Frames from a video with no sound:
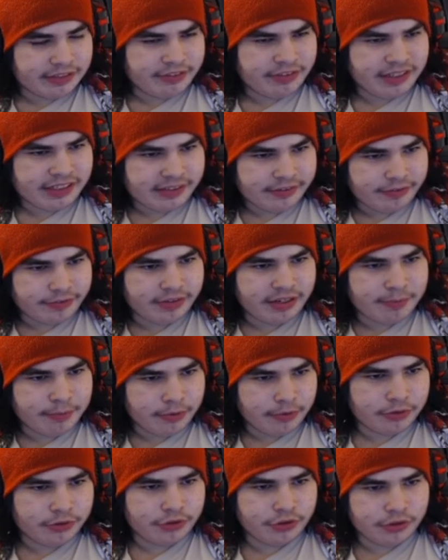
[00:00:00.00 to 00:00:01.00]
I feel like if
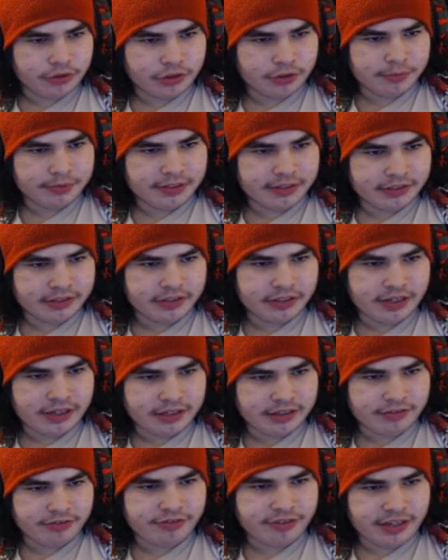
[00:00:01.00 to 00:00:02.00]
Rambo and the Terminator got
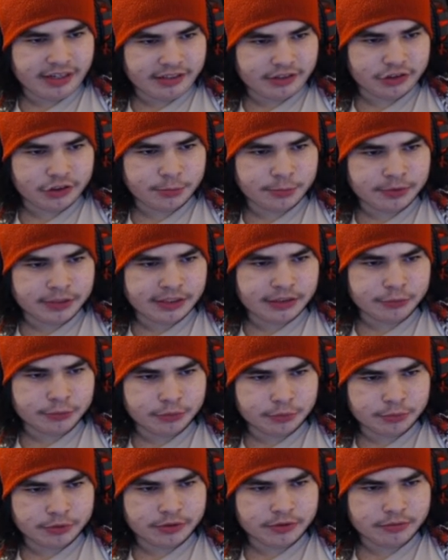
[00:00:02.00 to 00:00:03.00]
in a fight, Terminator
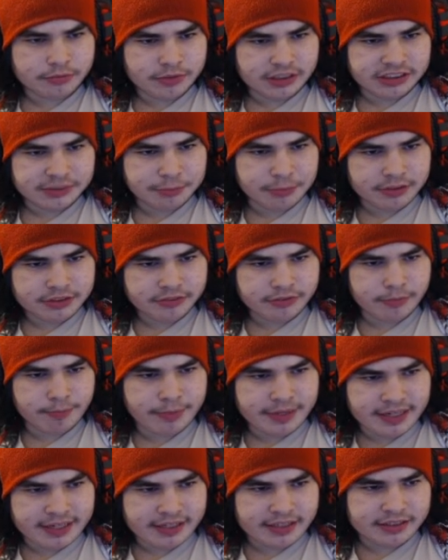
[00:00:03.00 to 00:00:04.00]
would win. As much of a
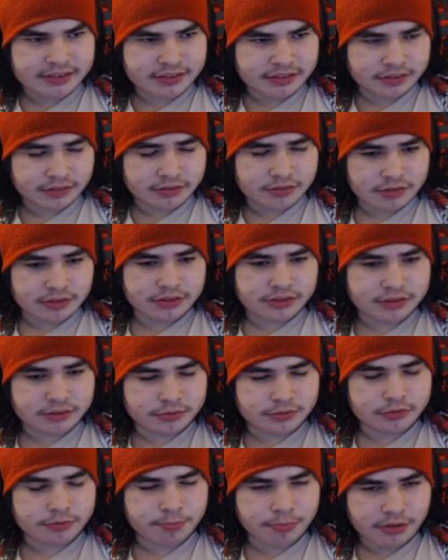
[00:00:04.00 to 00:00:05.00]
badass and as
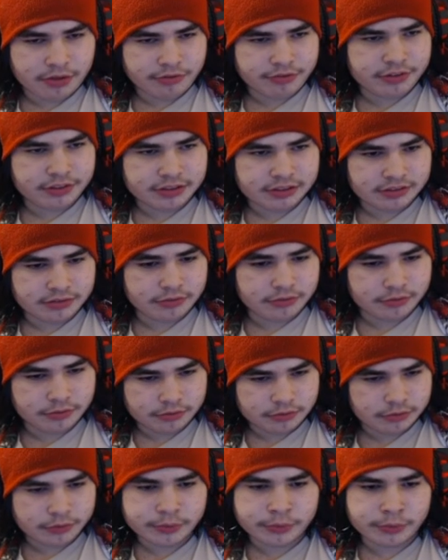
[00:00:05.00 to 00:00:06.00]
buff and
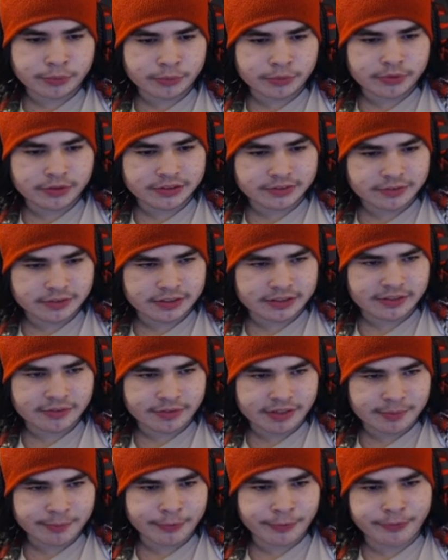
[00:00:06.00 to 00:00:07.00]
cool as fucking
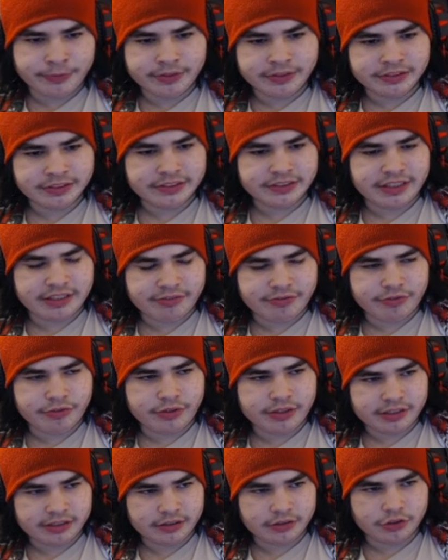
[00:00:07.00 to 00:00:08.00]
Rambo is, I feel
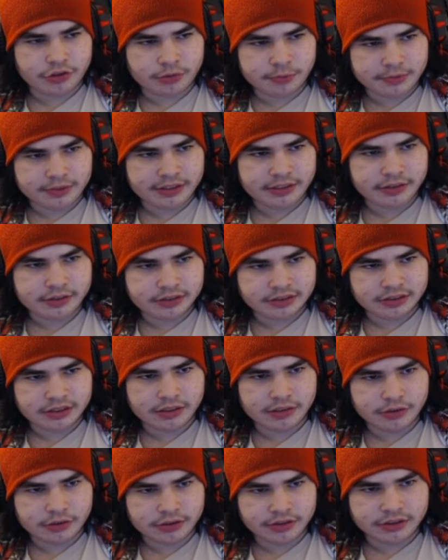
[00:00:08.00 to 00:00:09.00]
like the Terminator is
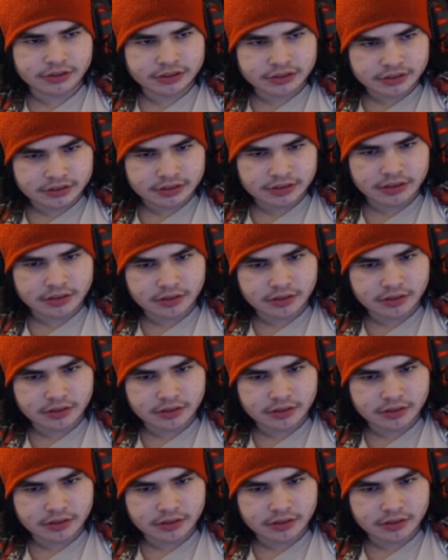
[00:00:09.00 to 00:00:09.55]
literally just